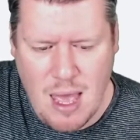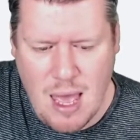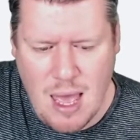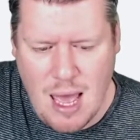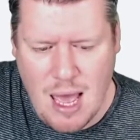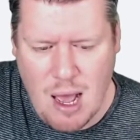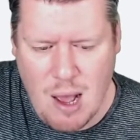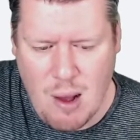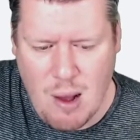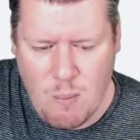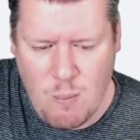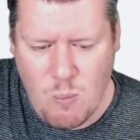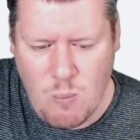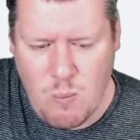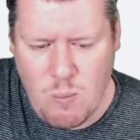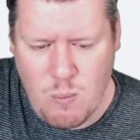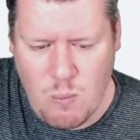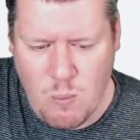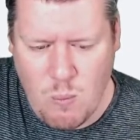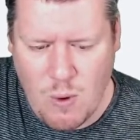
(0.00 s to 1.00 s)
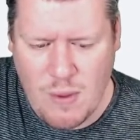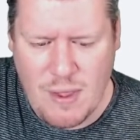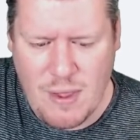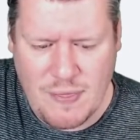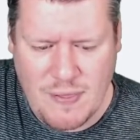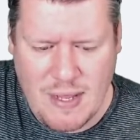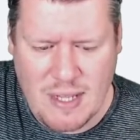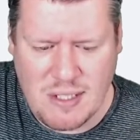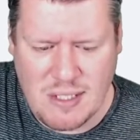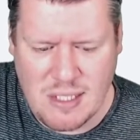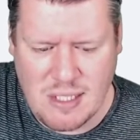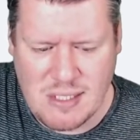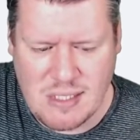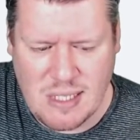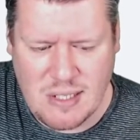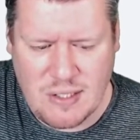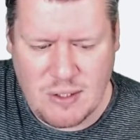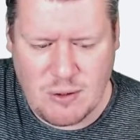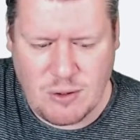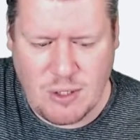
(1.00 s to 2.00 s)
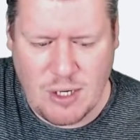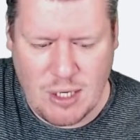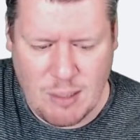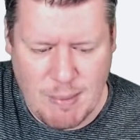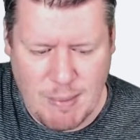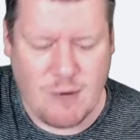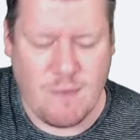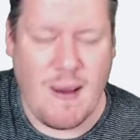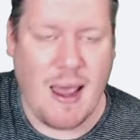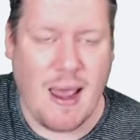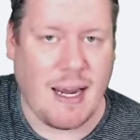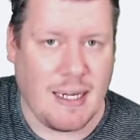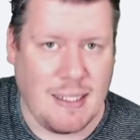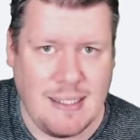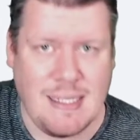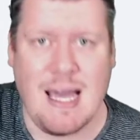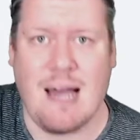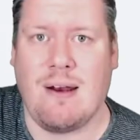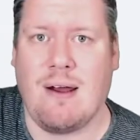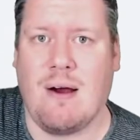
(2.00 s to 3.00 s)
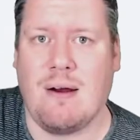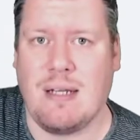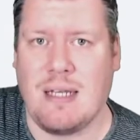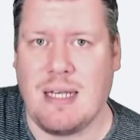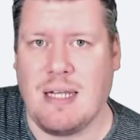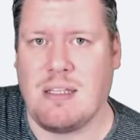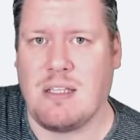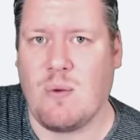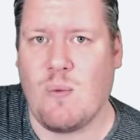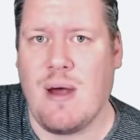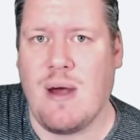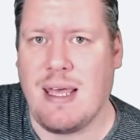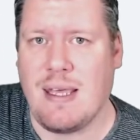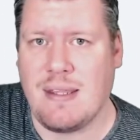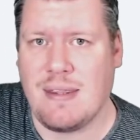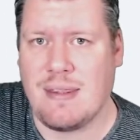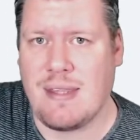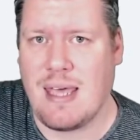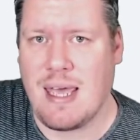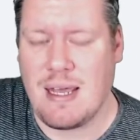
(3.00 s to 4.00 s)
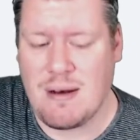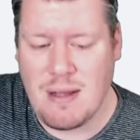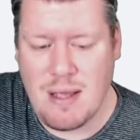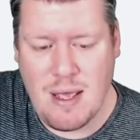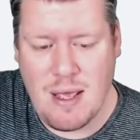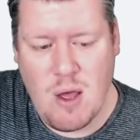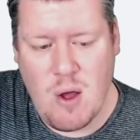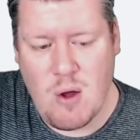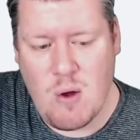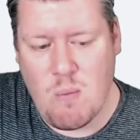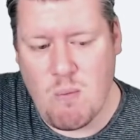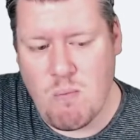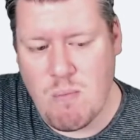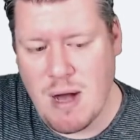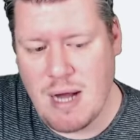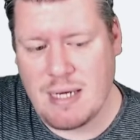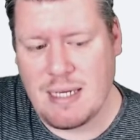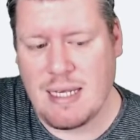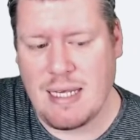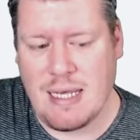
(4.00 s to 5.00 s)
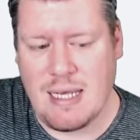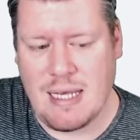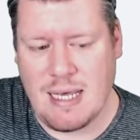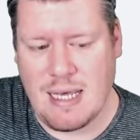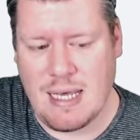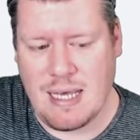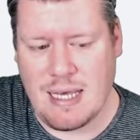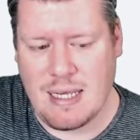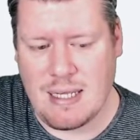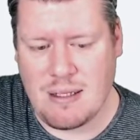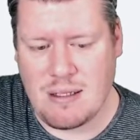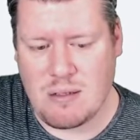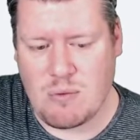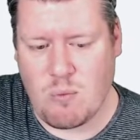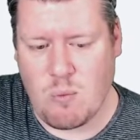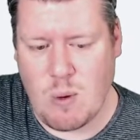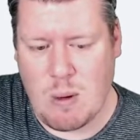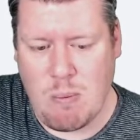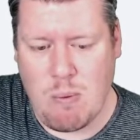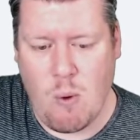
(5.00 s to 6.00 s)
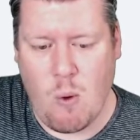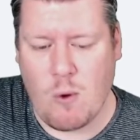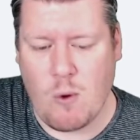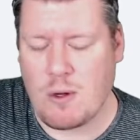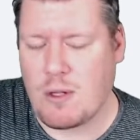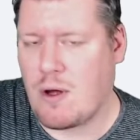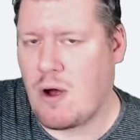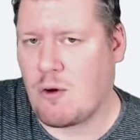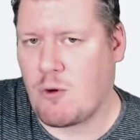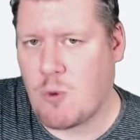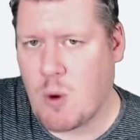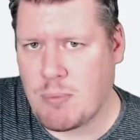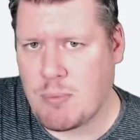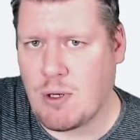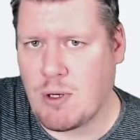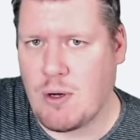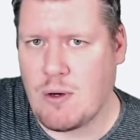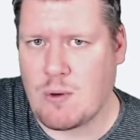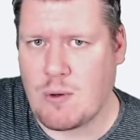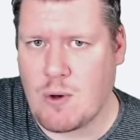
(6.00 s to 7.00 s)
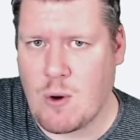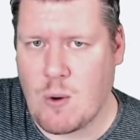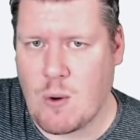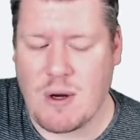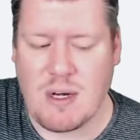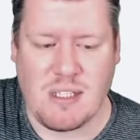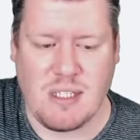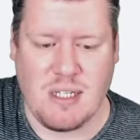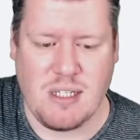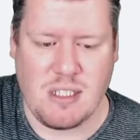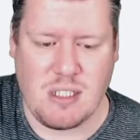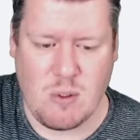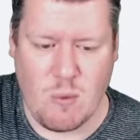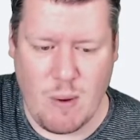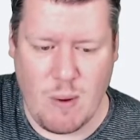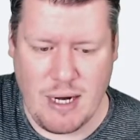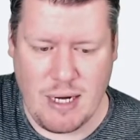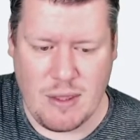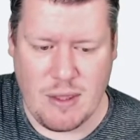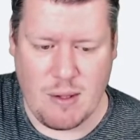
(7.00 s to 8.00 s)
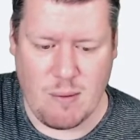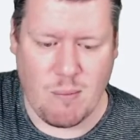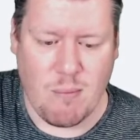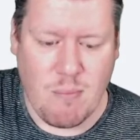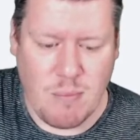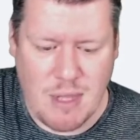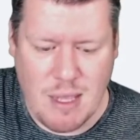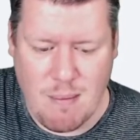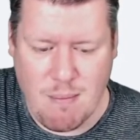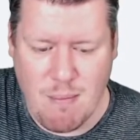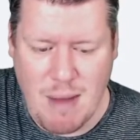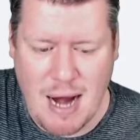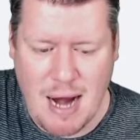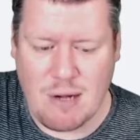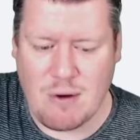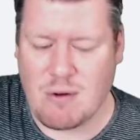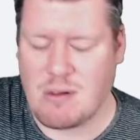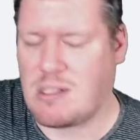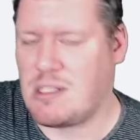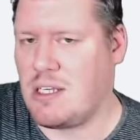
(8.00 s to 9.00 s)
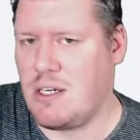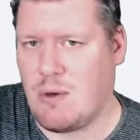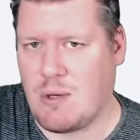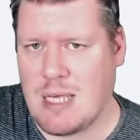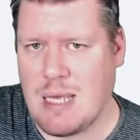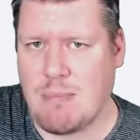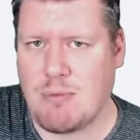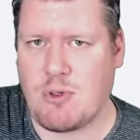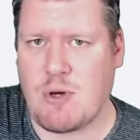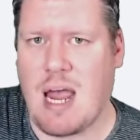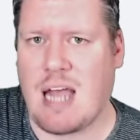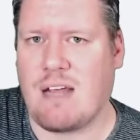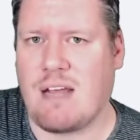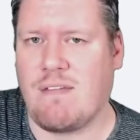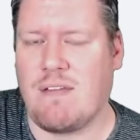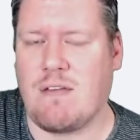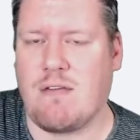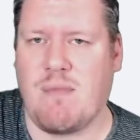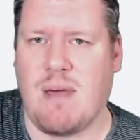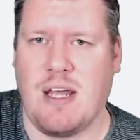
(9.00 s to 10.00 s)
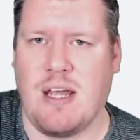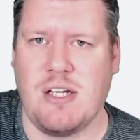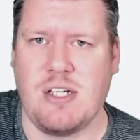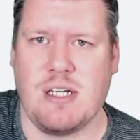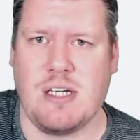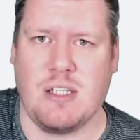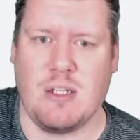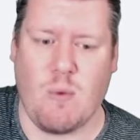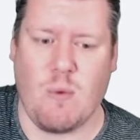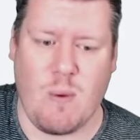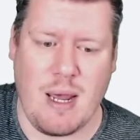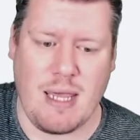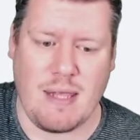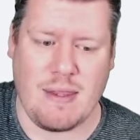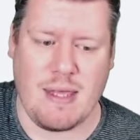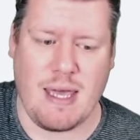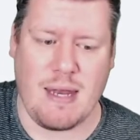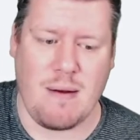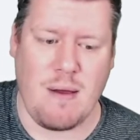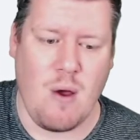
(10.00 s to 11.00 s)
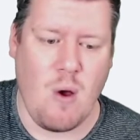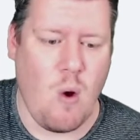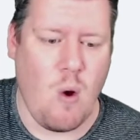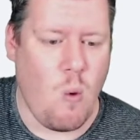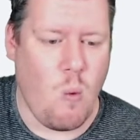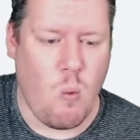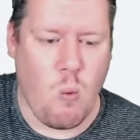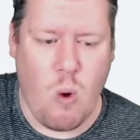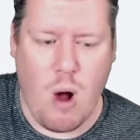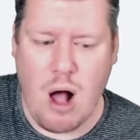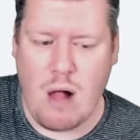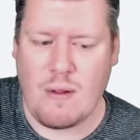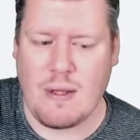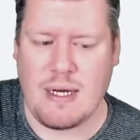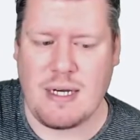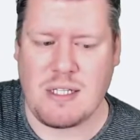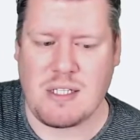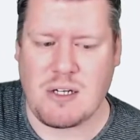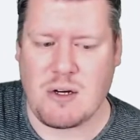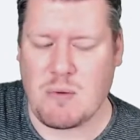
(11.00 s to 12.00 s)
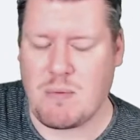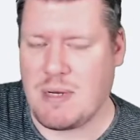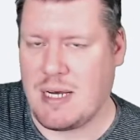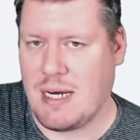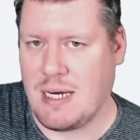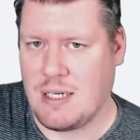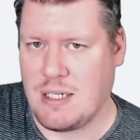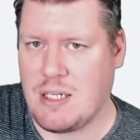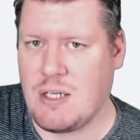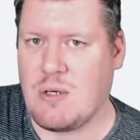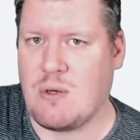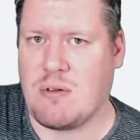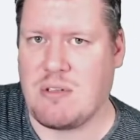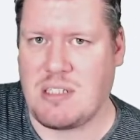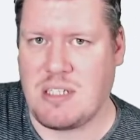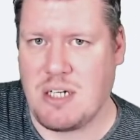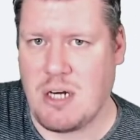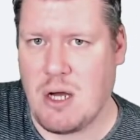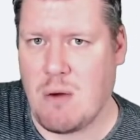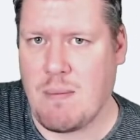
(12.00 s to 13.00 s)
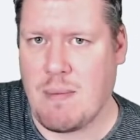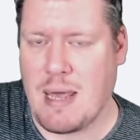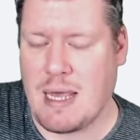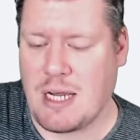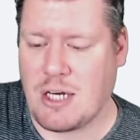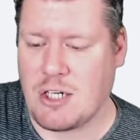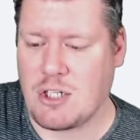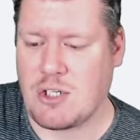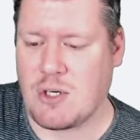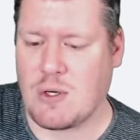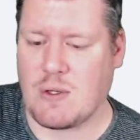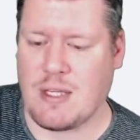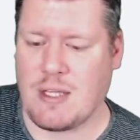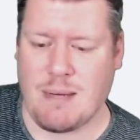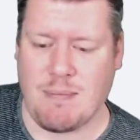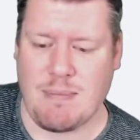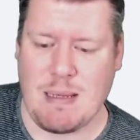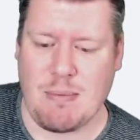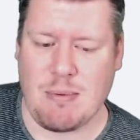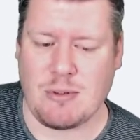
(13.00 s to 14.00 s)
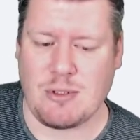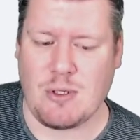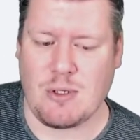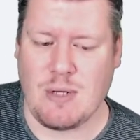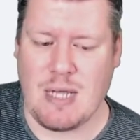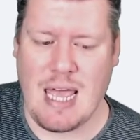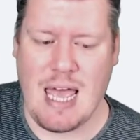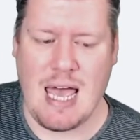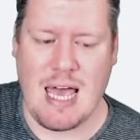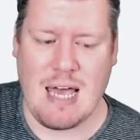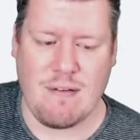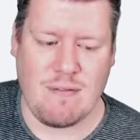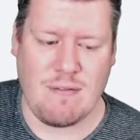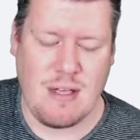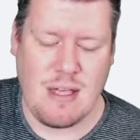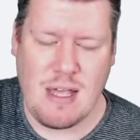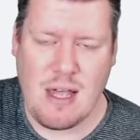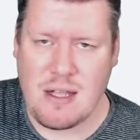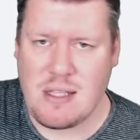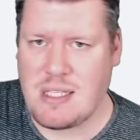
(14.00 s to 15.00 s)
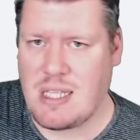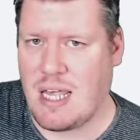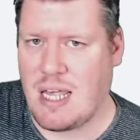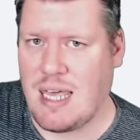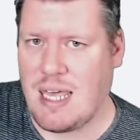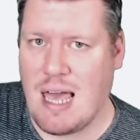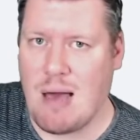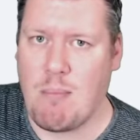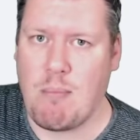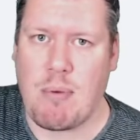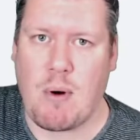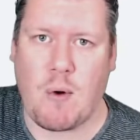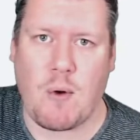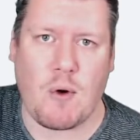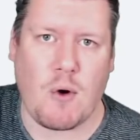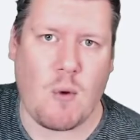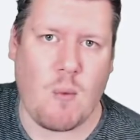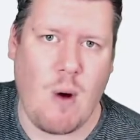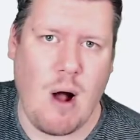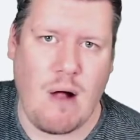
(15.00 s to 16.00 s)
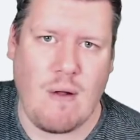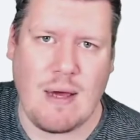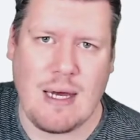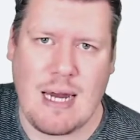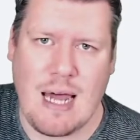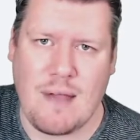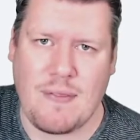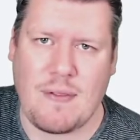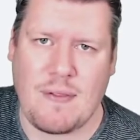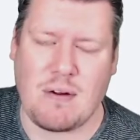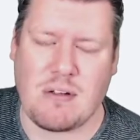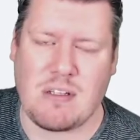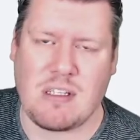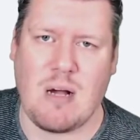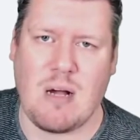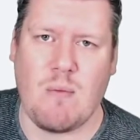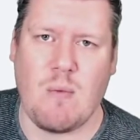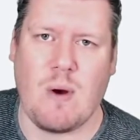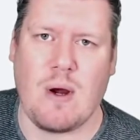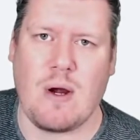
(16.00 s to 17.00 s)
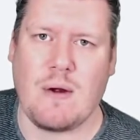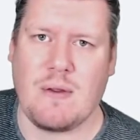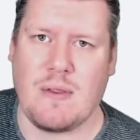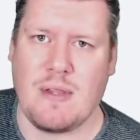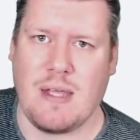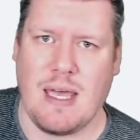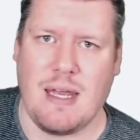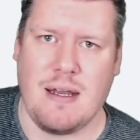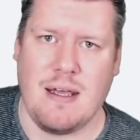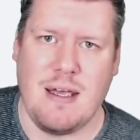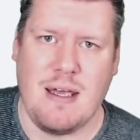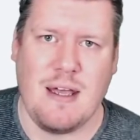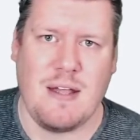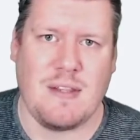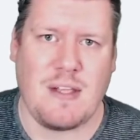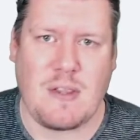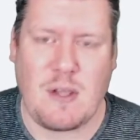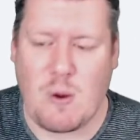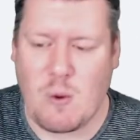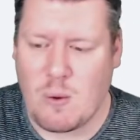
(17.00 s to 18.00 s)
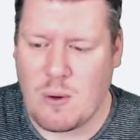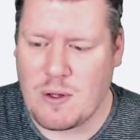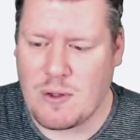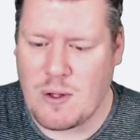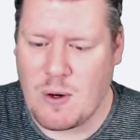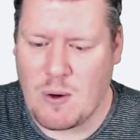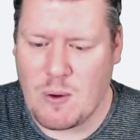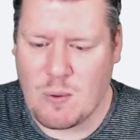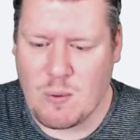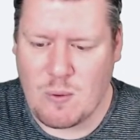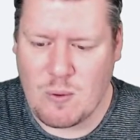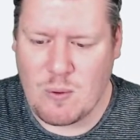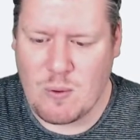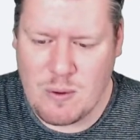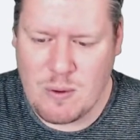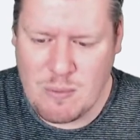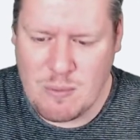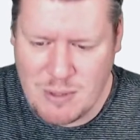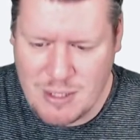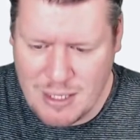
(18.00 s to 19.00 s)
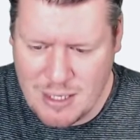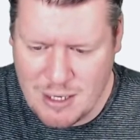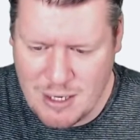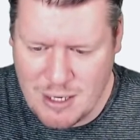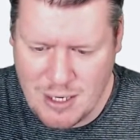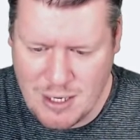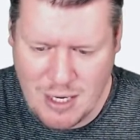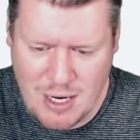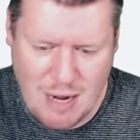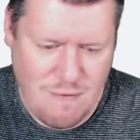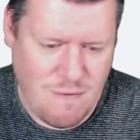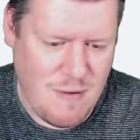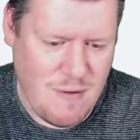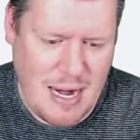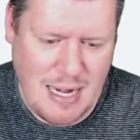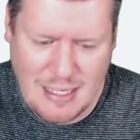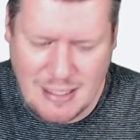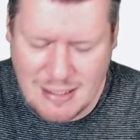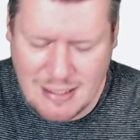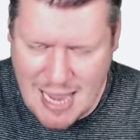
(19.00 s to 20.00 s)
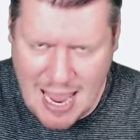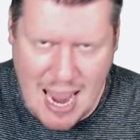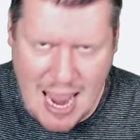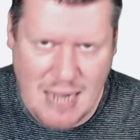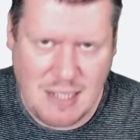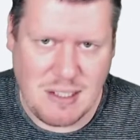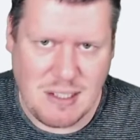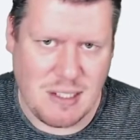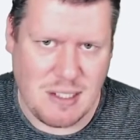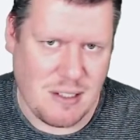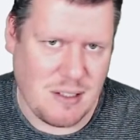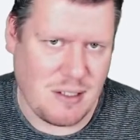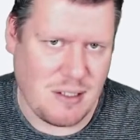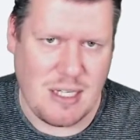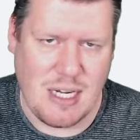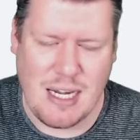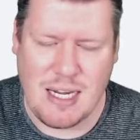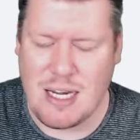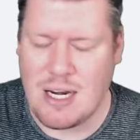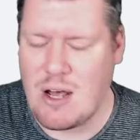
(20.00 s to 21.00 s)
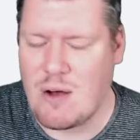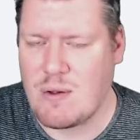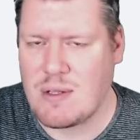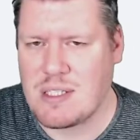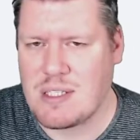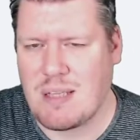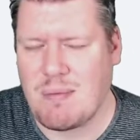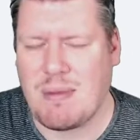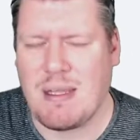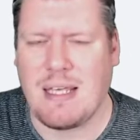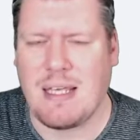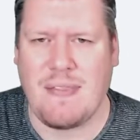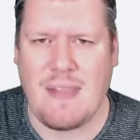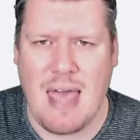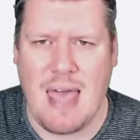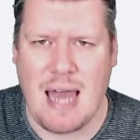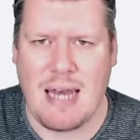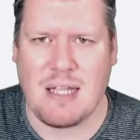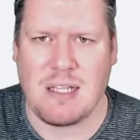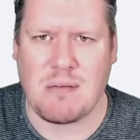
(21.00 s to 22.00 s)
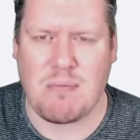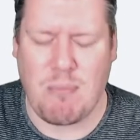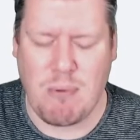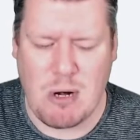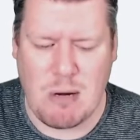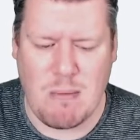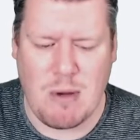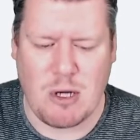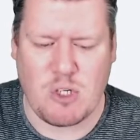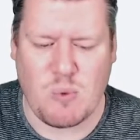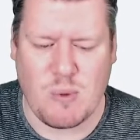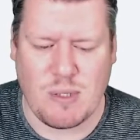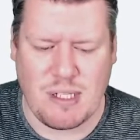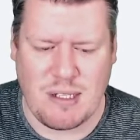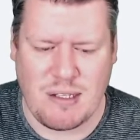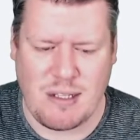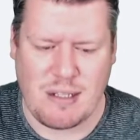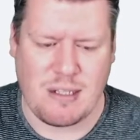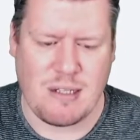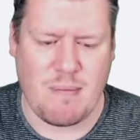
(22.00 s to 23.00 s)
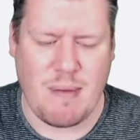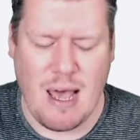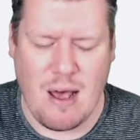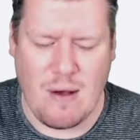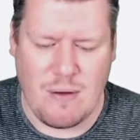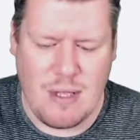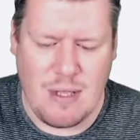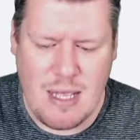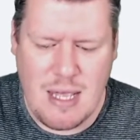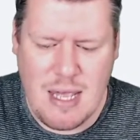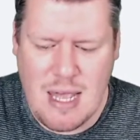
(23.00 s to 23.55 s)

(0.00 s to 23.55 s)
one of the things is that they're going to be cracking down on is the way that money is reported on cryptocurrencies, the way that miners, you know, keep track of information, the way that wallets are being used, you know, making sure that people don't have, say, a burner wallet out there somewhere that they're invading taxes, you know, something like that is pretty much what this is about.